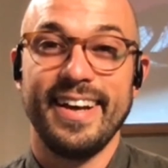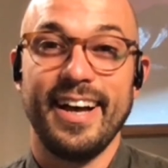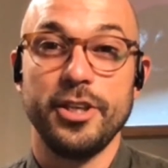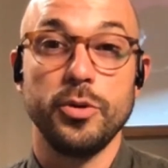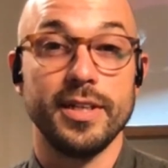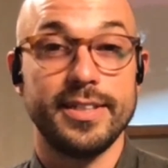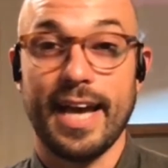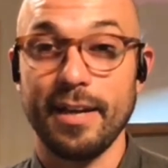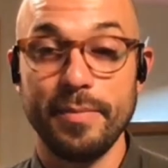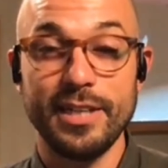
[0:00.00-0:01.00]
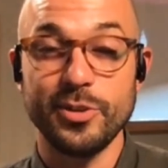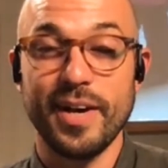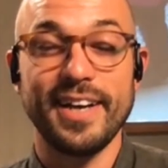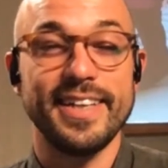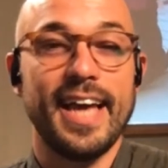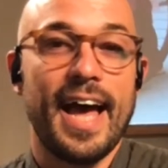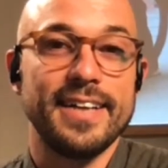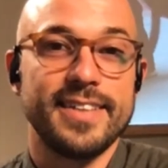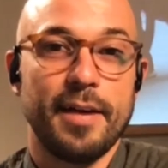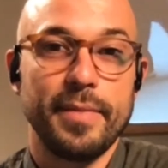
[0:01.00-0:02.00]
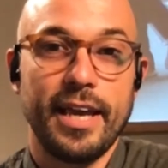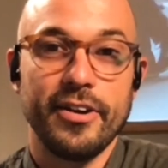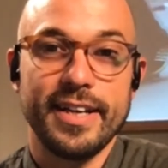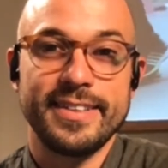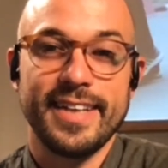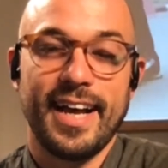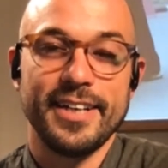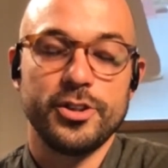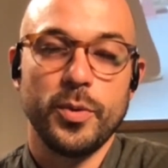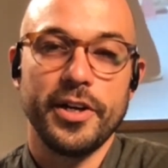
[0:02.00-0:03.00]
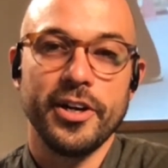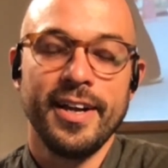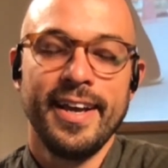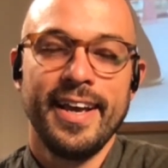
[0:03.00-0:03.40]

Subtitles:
You can tag me directly at Dom Garrett on Twitter,